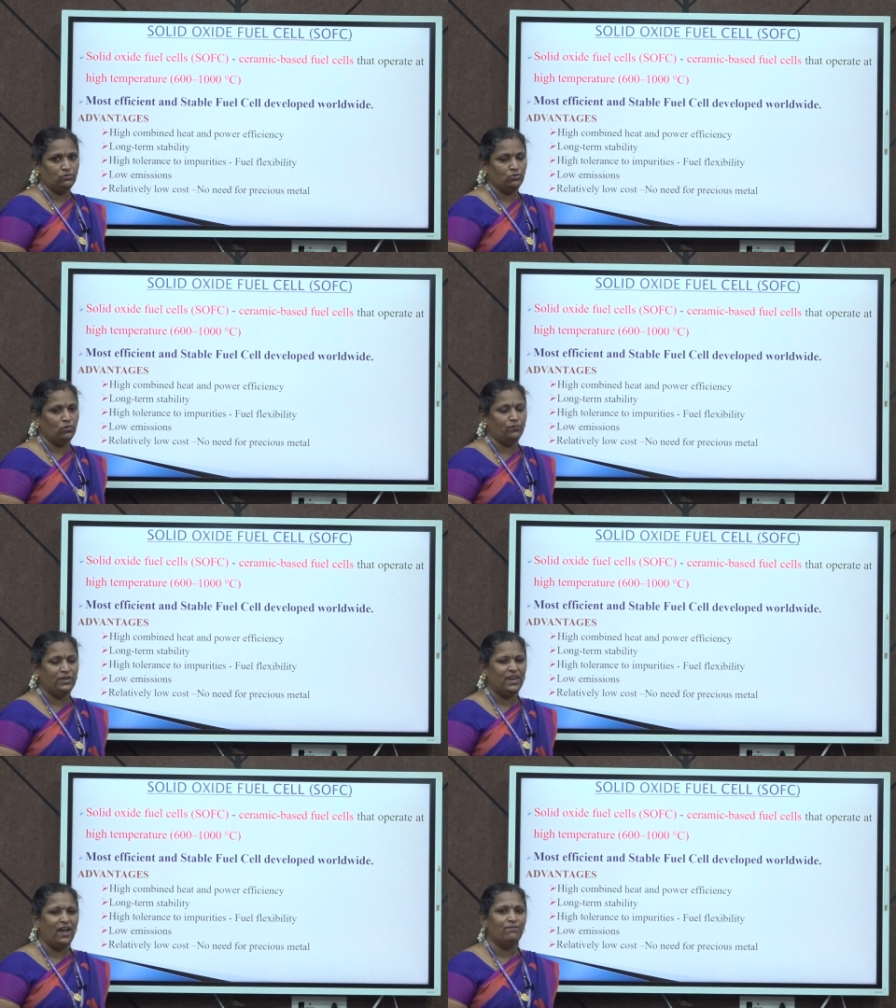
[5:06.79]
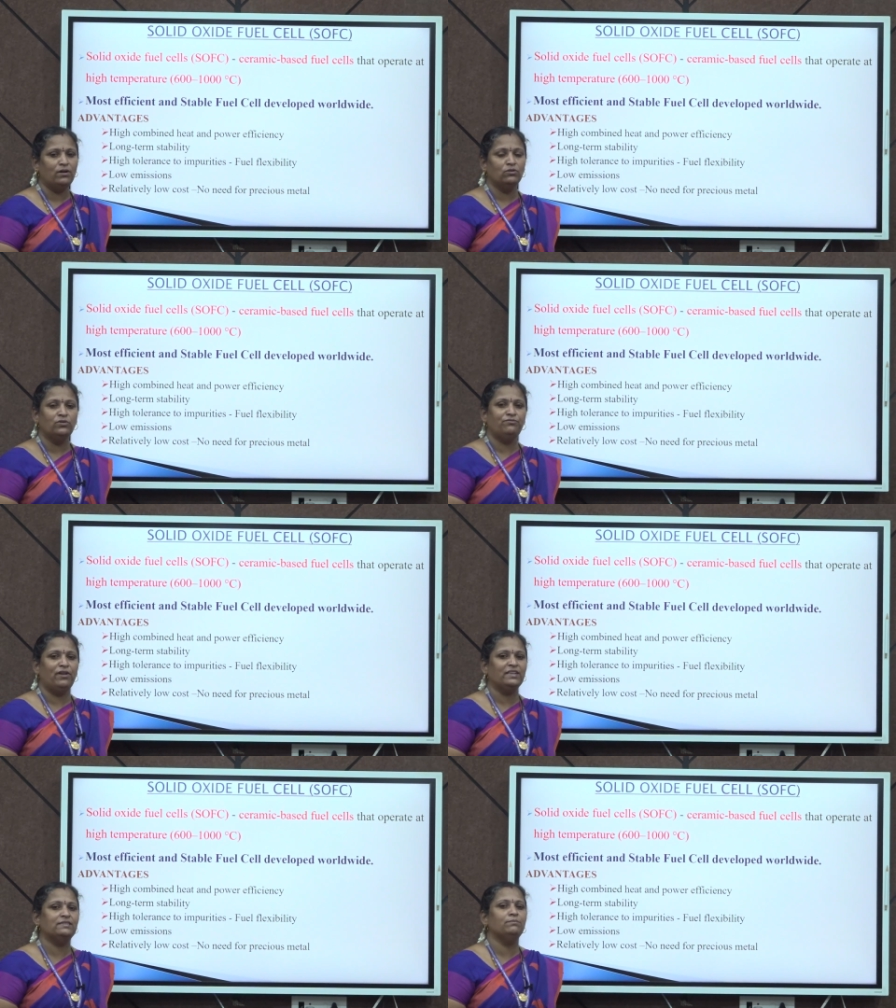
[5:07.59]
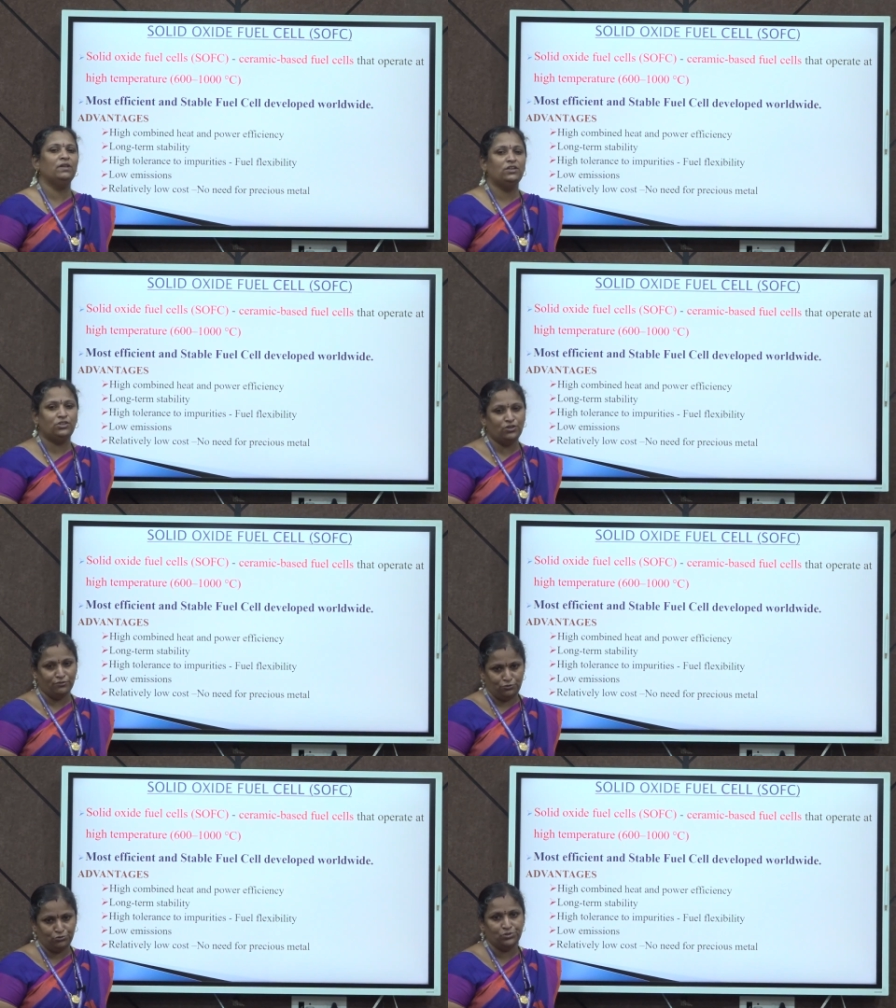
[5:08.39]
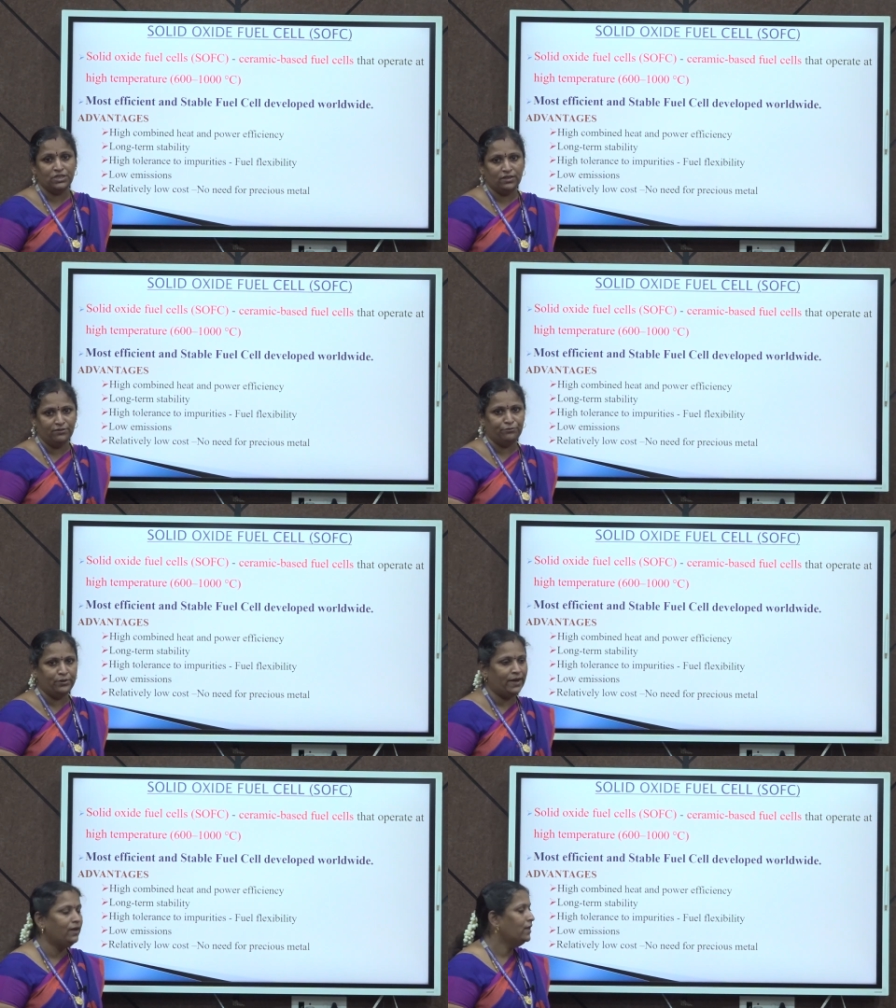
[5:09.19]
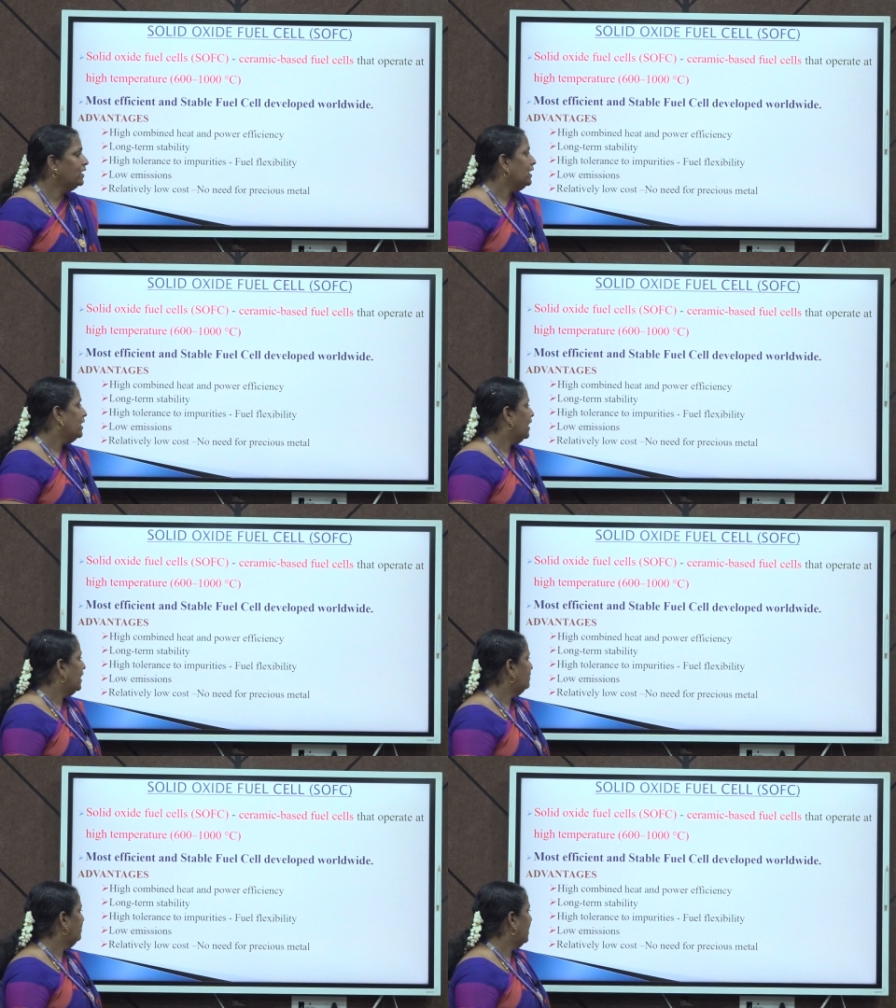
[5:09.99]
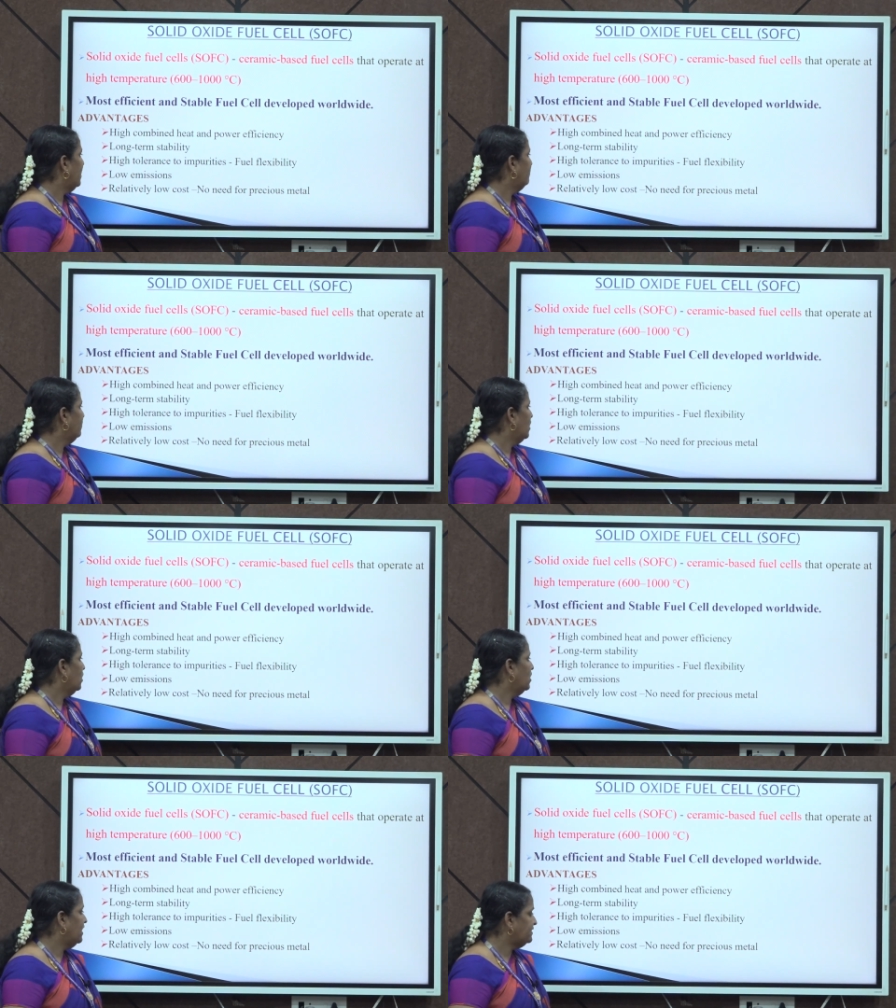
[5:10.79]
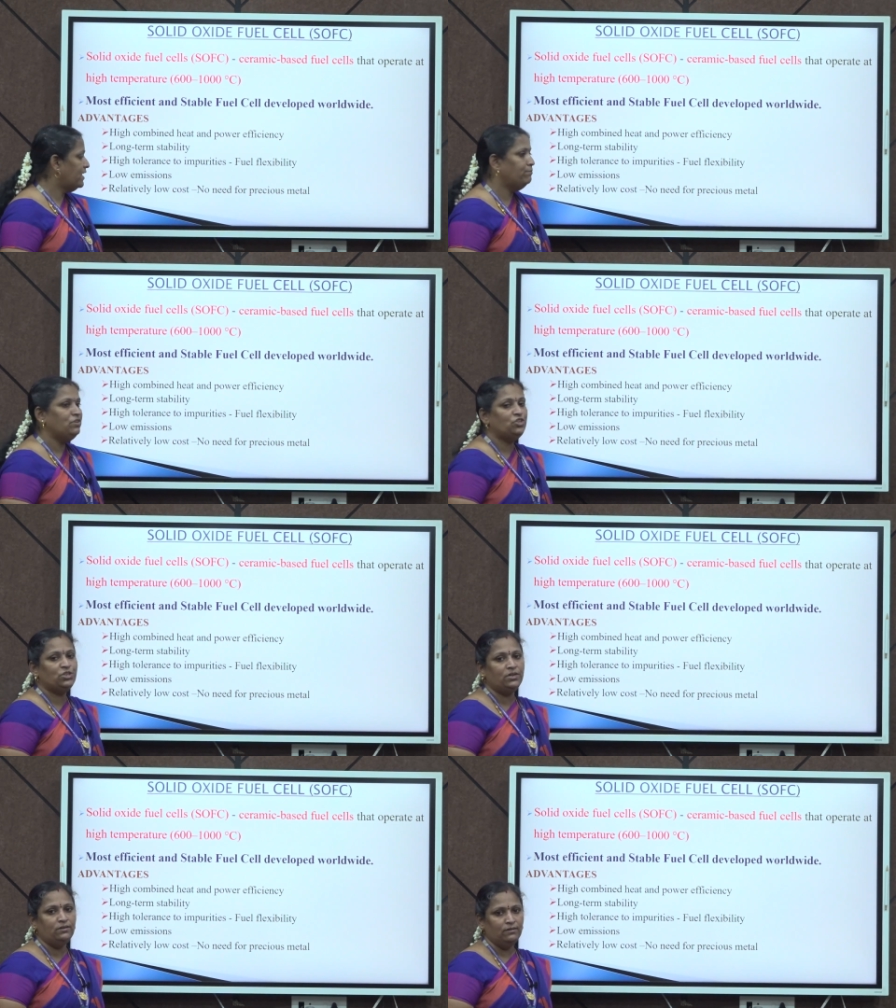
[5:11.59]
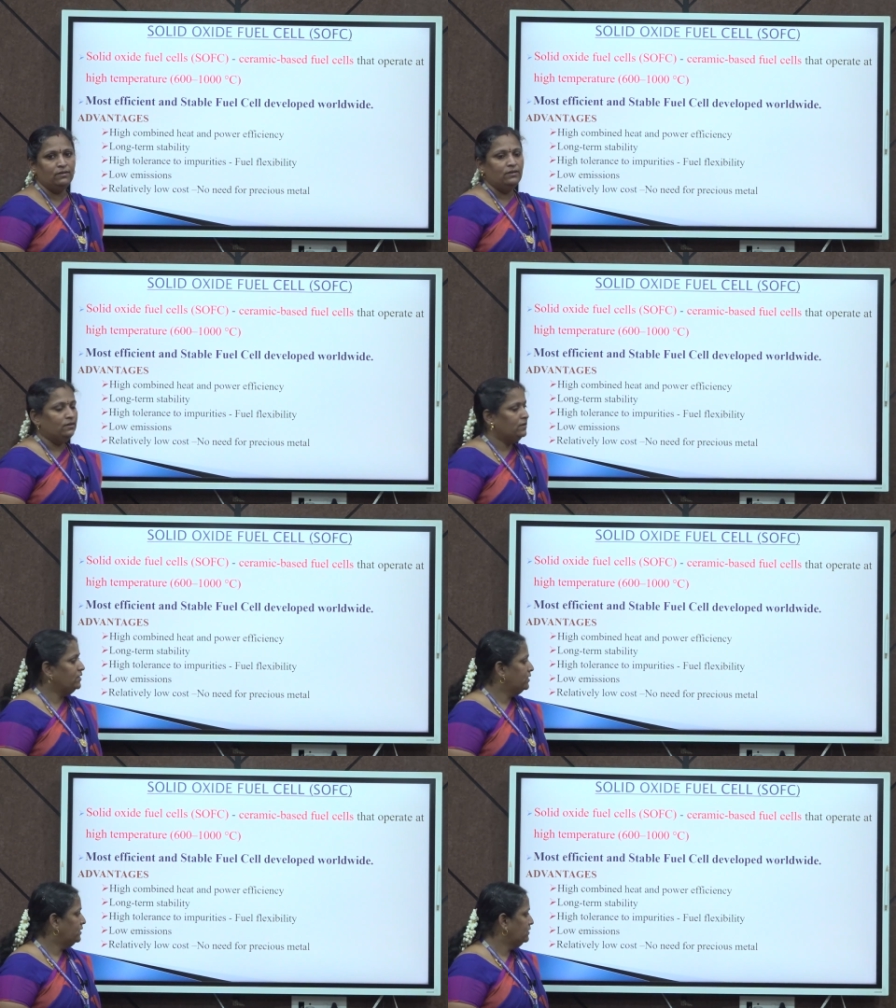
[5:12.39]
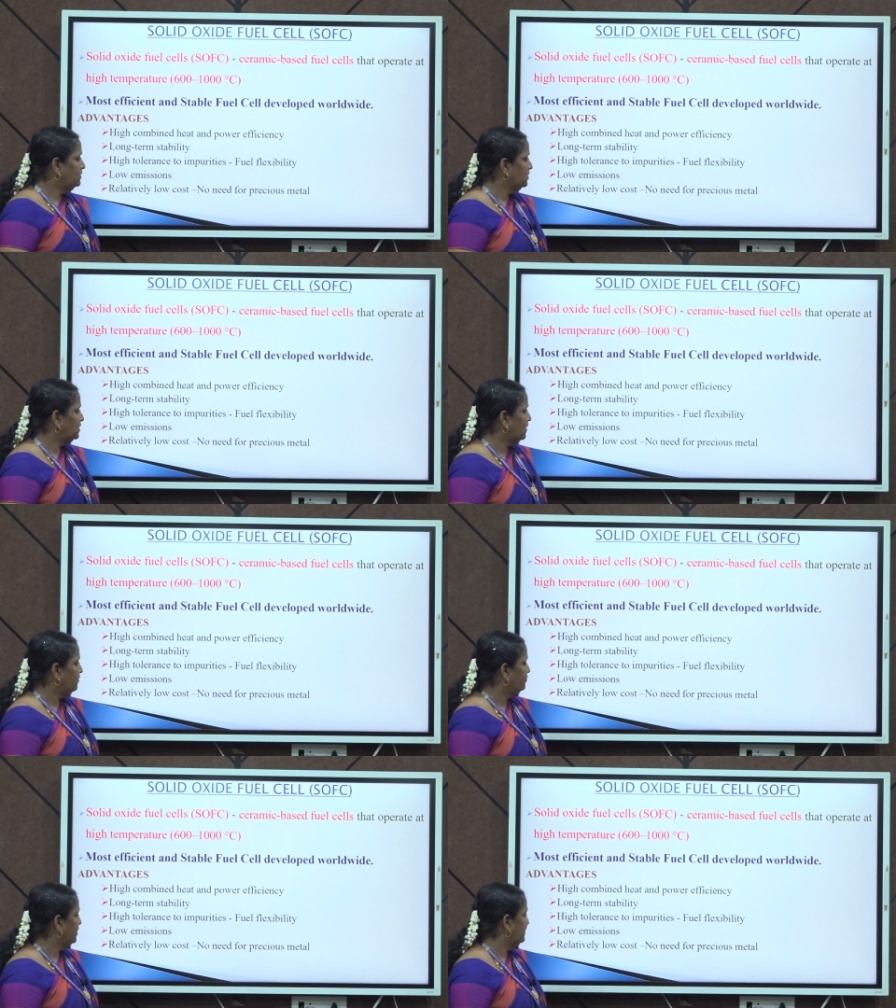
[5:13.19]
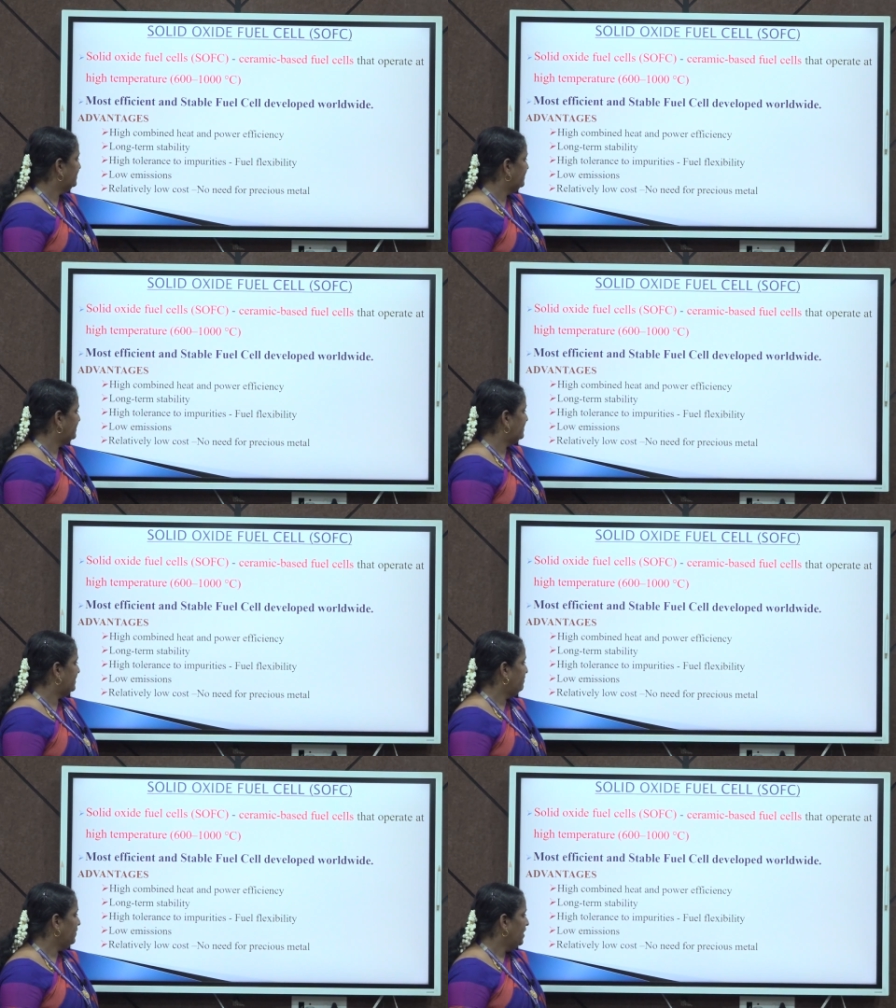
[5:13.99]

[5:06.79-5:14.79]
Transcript: So, we have a good flexibility of choosing the fuel and we have uh, less emission here in this uh, fuel cell system